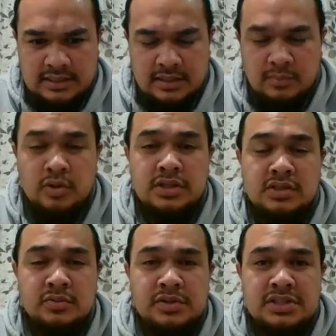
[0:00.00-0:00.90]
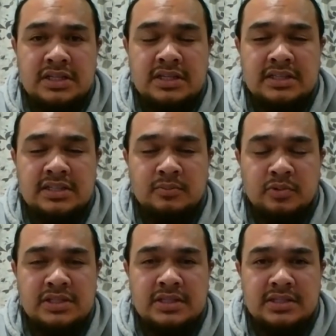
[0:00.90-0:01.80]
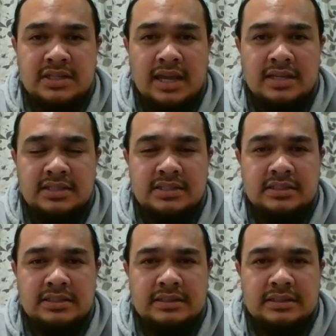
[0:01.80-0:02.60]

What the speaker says: walked into Resene's gates